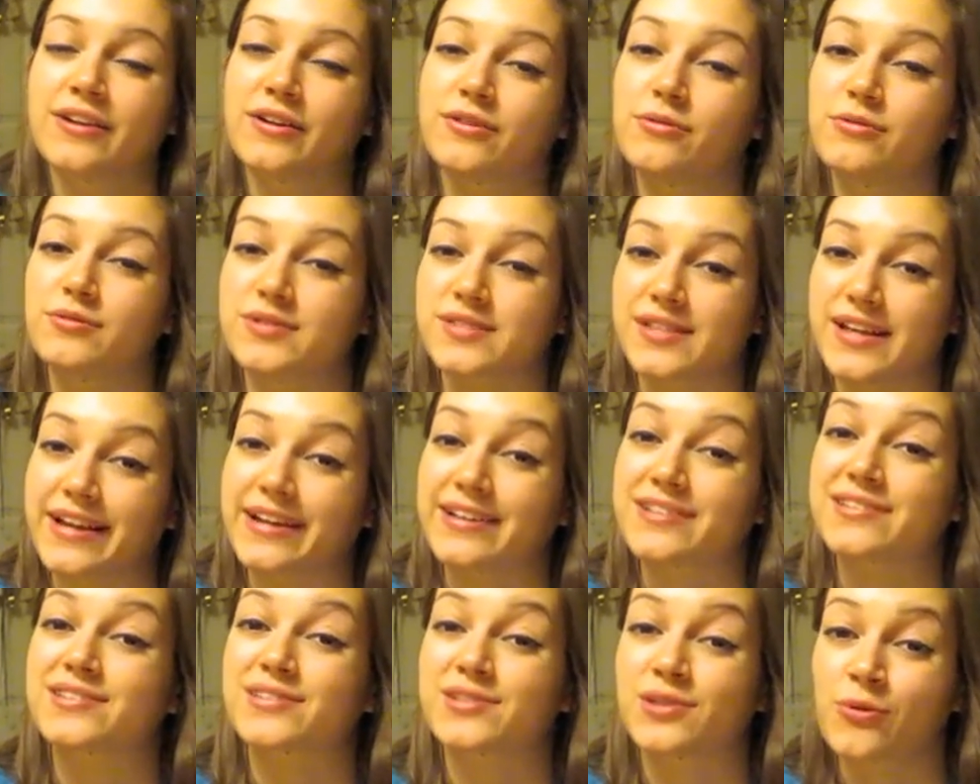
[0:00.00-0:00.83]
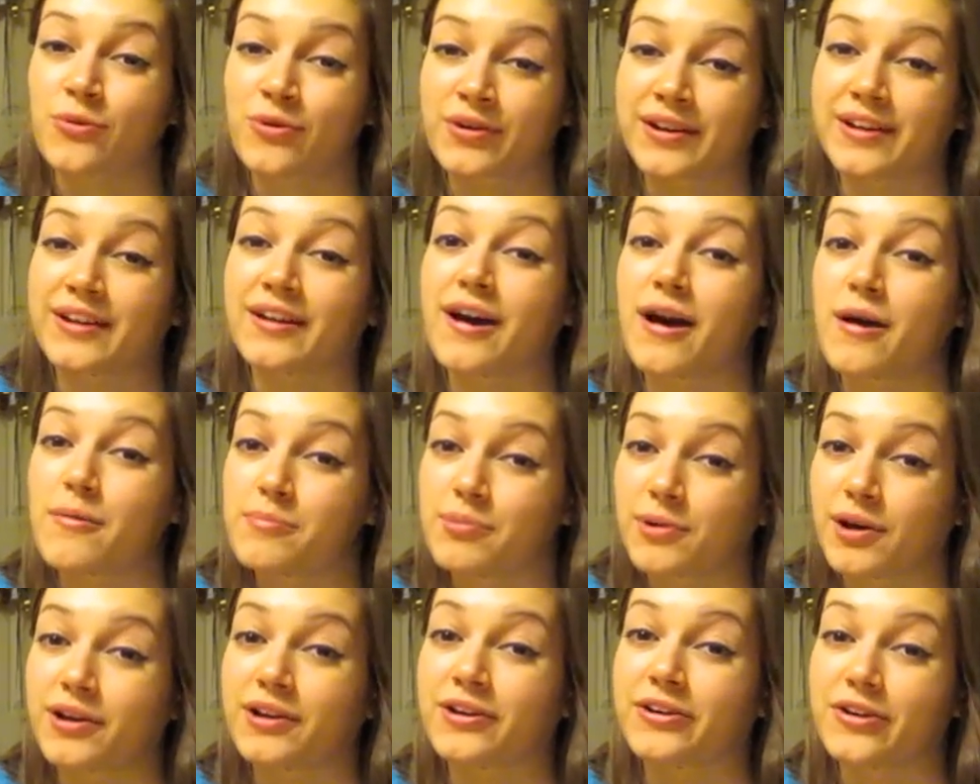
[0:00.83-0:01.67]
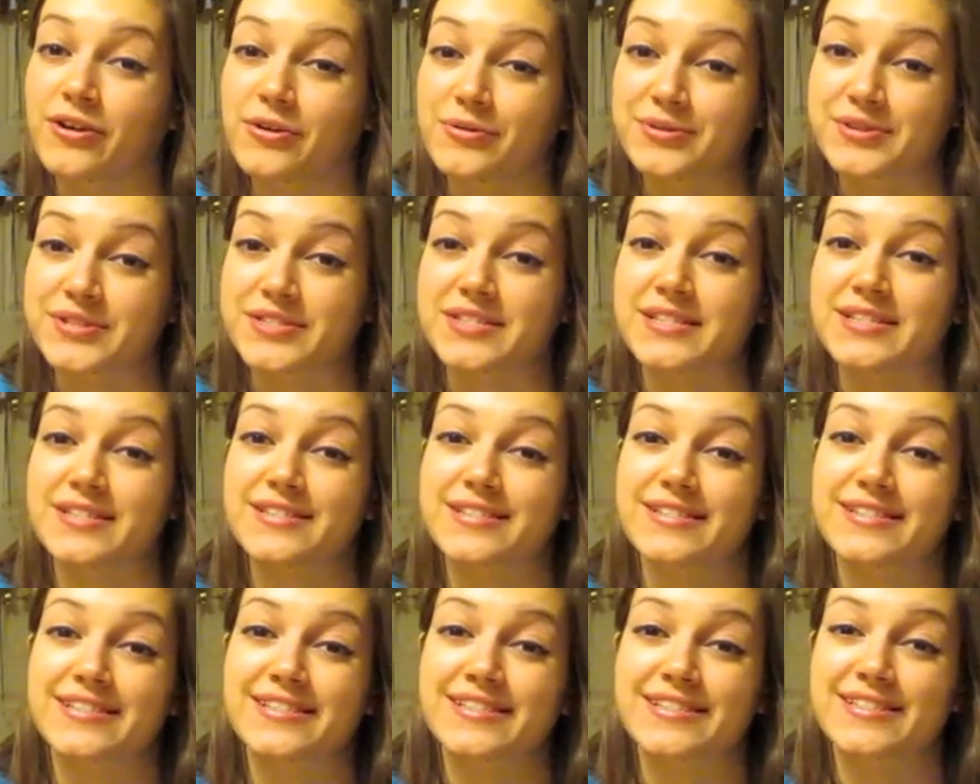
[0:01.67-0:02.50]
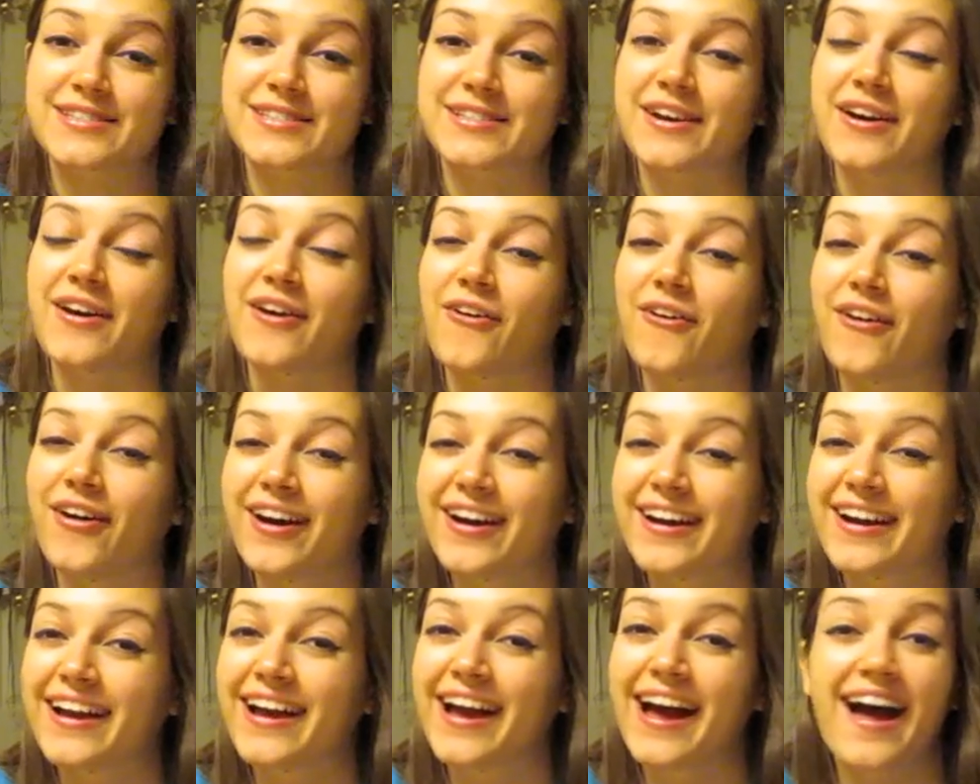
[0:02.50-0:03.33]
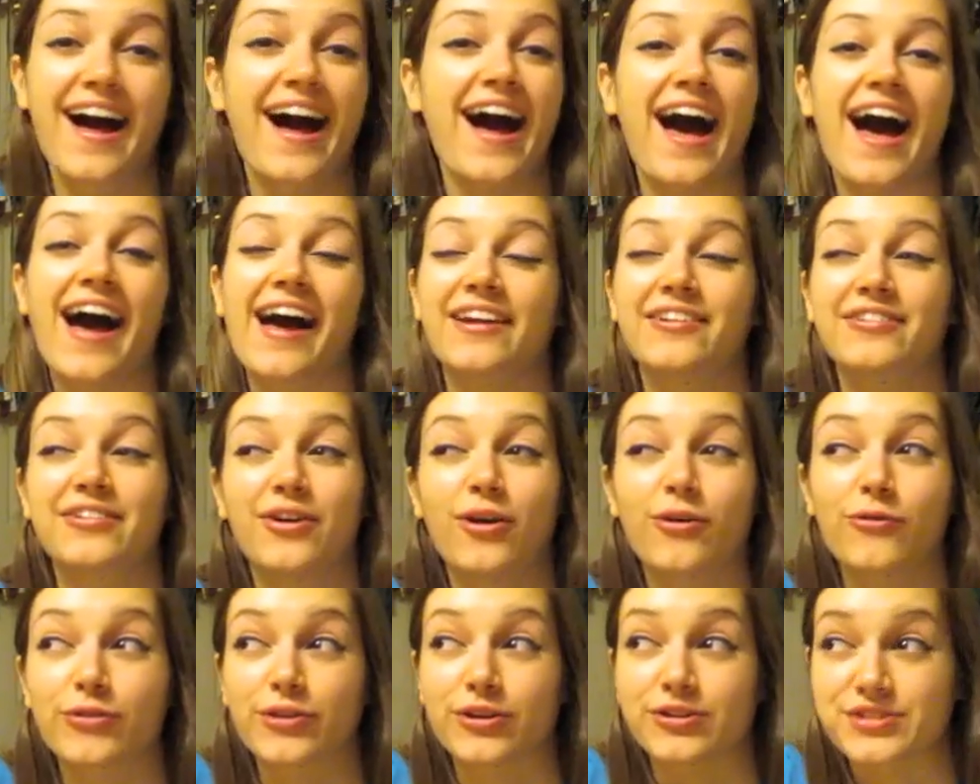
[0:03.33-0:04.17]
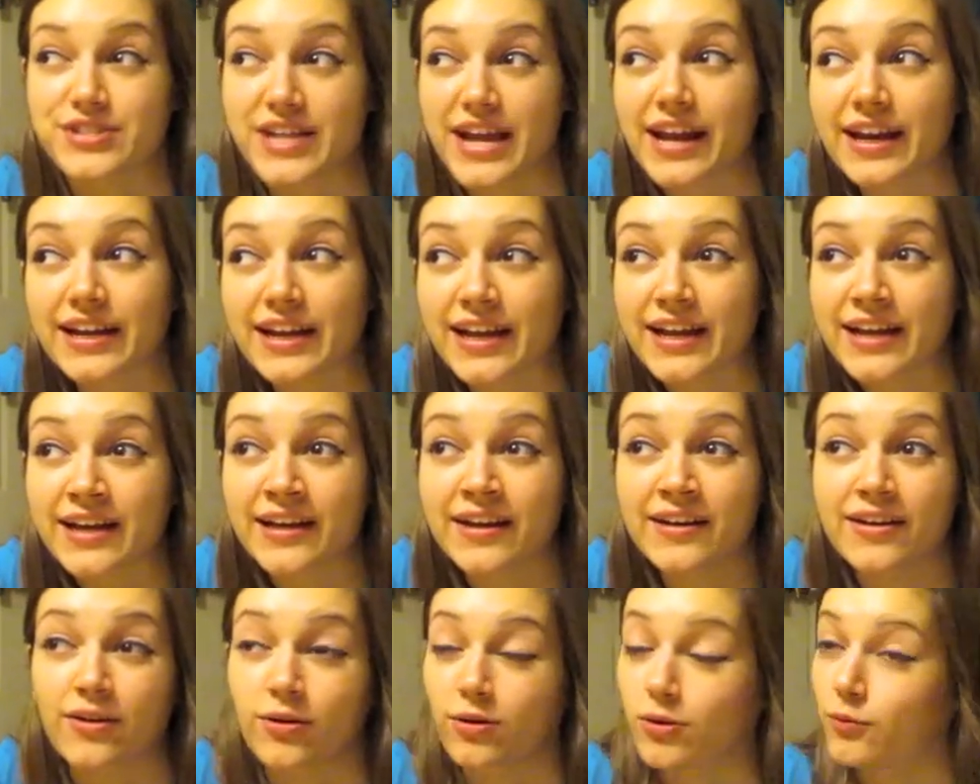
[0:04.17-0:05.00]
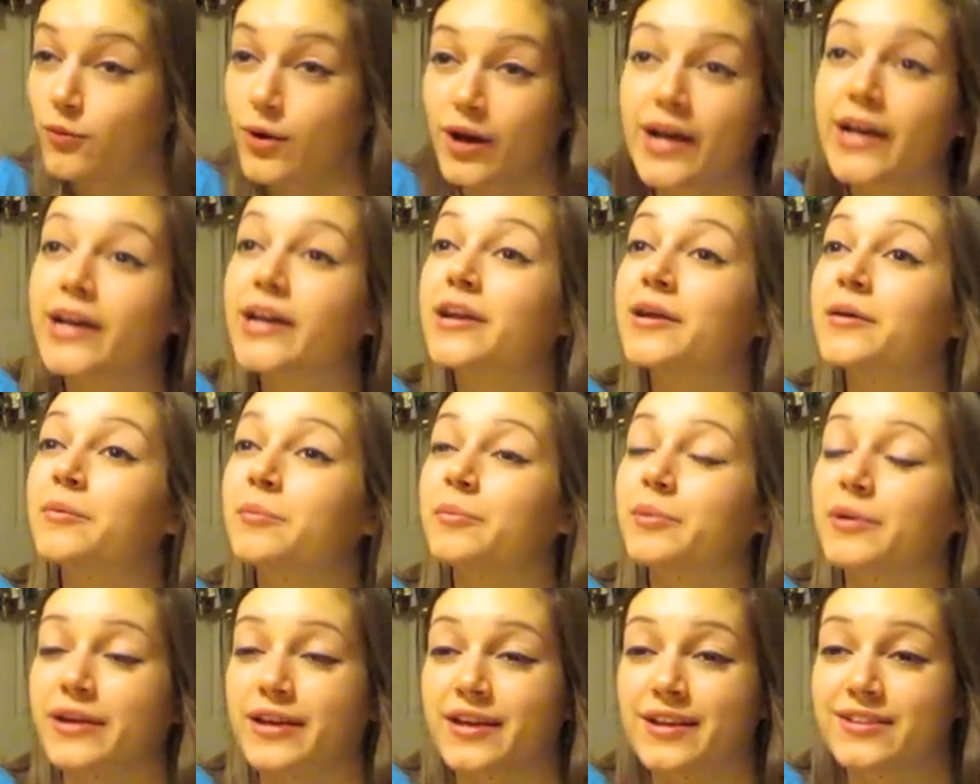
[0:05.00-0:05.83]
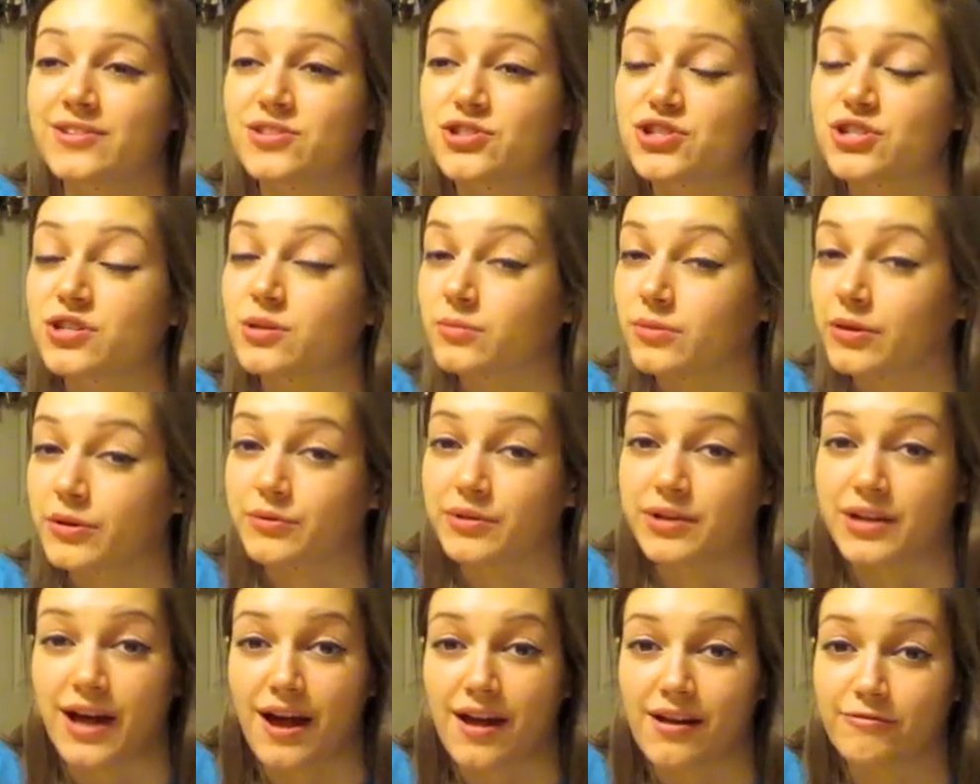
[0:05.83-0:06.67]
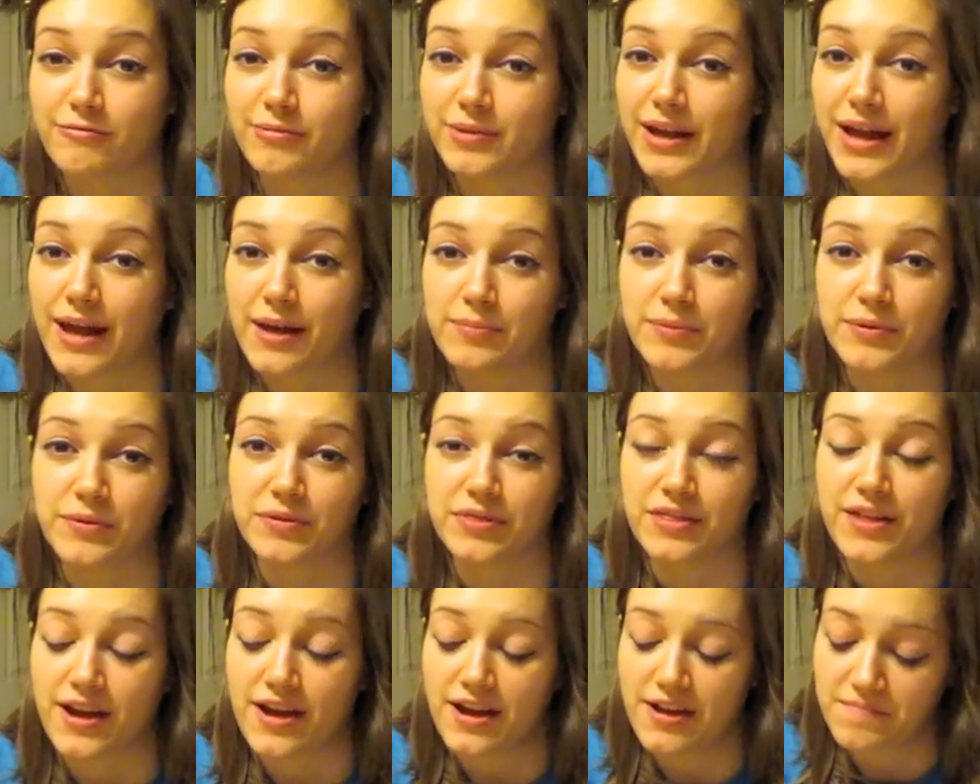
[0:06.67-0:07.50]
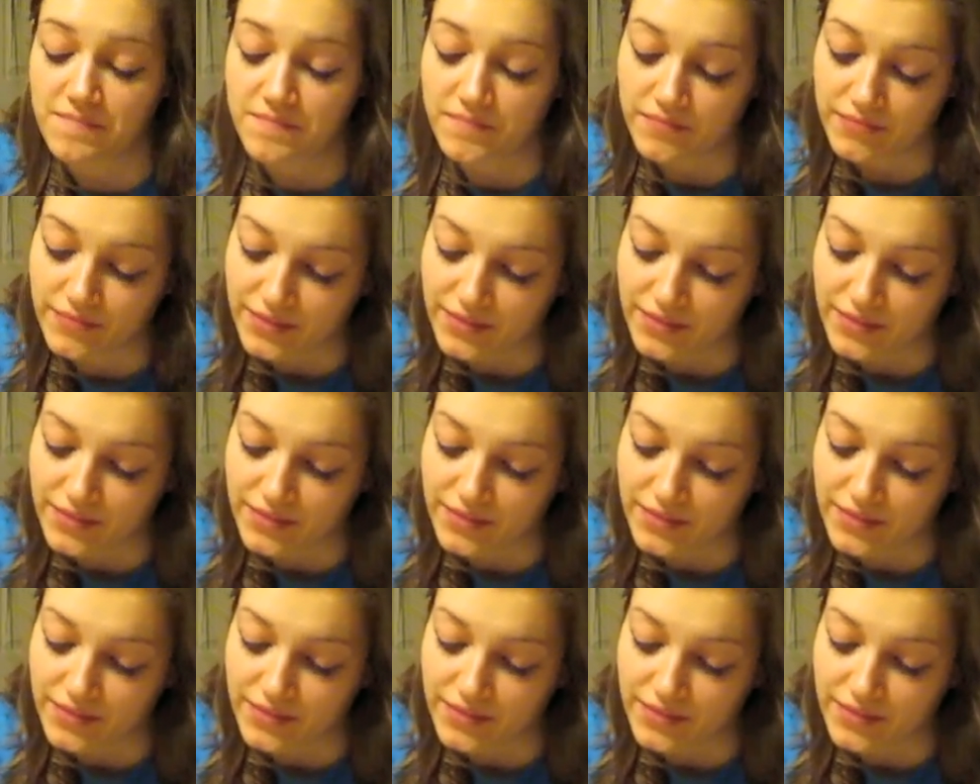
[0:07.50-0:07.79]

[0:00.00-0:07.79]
who was like slurring it up on her own season. So I don't know if they're dating or what, but Gina Marie would not have been happy with that.